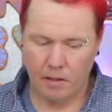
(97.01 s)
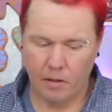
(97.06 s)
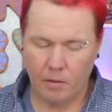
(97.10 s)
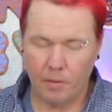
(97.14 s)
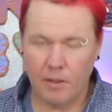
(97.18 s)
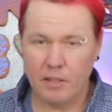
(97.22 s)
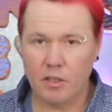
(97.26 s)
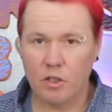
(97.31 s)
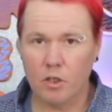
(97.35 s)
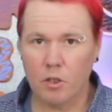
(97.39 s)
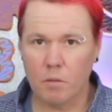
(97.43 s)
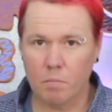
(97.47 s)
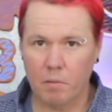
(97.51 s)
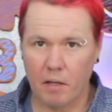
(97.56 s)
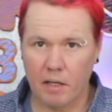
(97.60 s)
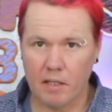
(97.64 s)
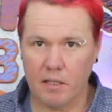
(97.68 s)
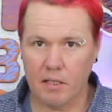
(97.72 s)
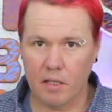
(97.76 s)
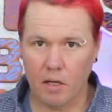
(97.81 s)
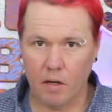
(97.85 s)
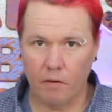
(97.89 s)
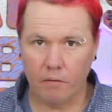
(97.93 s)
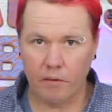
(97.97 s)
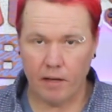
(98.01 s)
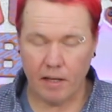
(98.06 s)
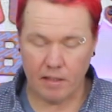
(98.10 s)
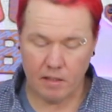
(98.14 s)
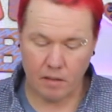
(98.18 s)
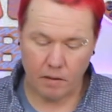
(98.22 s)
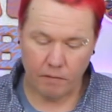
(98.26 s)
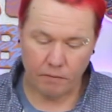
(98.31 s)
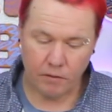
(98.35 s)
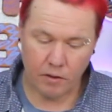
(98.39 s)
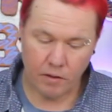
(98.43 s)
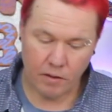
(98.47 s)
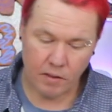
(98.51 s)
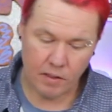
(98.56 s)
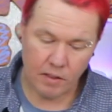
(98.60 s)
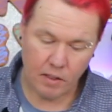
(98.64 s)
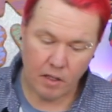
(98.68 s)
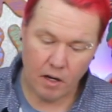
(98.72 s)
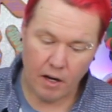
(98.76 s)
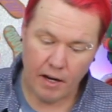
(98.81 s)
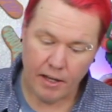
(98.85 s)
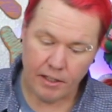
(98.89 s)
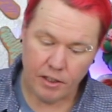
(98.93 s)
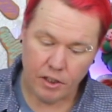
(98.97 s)
I always just place the offcuts off to the
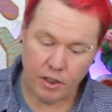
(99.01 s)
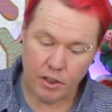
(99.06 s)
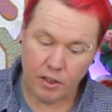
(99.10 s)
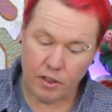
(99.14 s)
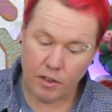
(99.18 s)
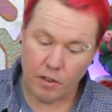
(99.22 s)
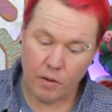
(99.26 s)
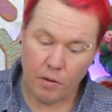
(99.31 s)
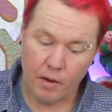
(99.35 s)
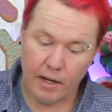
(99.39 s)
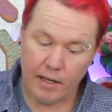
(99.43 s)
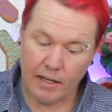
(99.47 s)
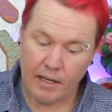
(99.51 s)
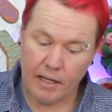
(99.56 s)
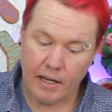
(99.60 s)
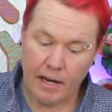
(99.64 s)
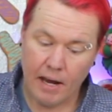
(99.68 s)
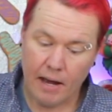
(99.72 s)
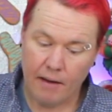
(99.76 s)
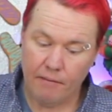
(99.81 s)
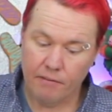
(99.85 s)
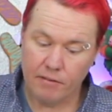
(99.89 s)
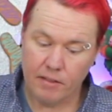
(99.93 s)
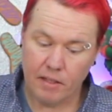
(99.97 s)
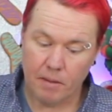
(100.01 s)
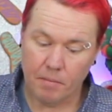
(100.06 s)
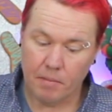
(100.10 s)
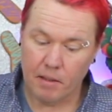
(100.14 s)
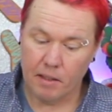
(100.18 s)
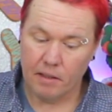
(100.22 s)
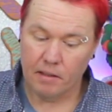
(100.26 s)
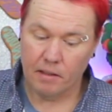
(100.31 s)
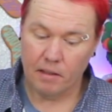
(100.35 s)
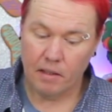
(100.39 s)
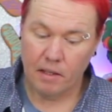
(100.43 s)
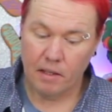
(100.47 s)
side just so I can have something